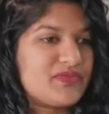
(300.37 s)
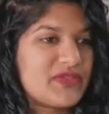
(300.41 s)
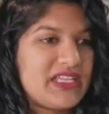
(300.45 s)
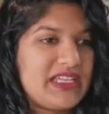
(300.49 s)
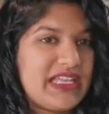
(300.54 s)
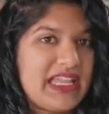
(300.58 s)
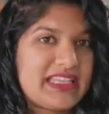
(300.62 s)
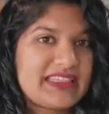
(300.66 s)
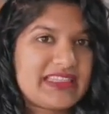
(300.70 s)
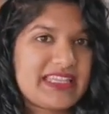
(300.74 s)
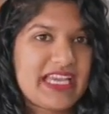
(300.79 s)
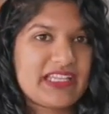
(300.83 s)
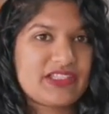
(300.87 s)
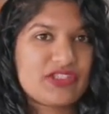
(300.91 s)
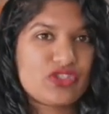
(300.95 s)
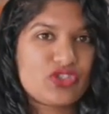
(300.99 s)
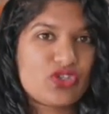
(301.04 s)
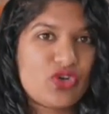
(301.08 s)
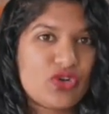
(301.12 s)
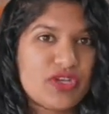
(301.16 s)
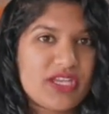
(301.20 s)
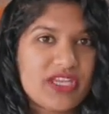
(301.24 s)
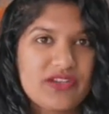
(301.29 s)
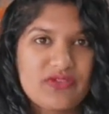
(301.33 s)
let that
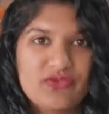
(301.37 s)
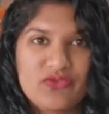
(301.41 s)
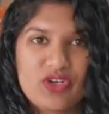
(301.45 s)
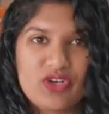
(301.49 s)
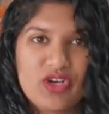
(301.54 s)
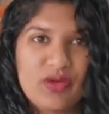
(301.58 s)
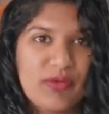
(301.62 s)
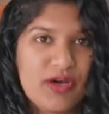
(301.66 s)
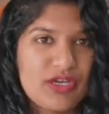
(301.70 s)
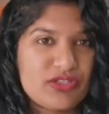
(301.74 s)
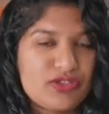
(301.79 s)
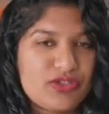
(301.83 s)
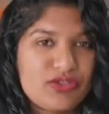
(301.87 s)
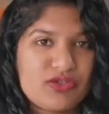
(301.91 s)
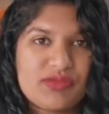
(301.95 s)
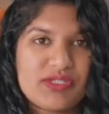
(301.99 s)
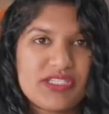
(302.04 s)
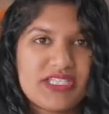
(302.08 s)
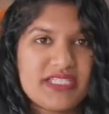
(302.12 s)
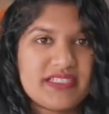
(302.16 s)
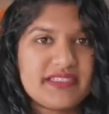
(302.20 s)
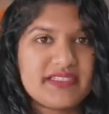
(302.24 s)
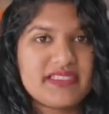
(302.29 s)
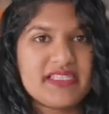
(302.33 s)
soak in for about 2
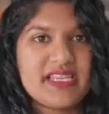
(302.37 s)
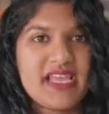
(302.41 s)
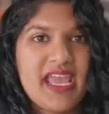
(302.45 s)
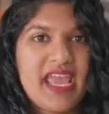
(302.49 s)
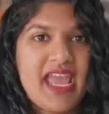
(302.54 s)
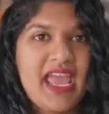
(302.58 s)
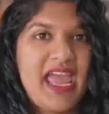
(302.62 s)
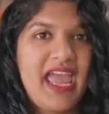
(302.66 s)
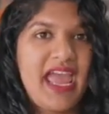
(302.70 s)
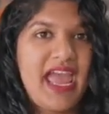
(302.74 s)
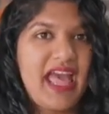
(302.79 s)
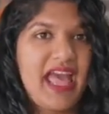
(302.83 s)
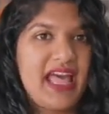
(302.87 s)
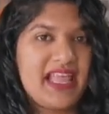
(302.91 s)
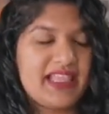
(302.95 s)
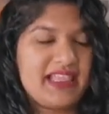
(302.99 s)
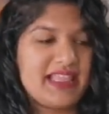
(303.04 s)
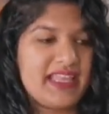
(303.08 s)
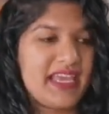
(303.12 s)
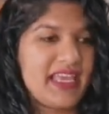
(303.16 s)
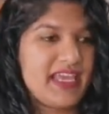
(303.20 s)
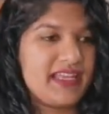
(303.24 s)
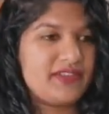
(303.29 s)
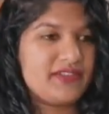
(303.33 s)
minutes, and
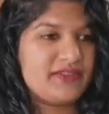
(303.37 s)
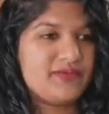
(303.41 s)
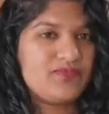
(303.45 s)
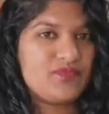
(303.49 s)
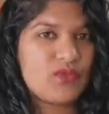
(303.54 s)
then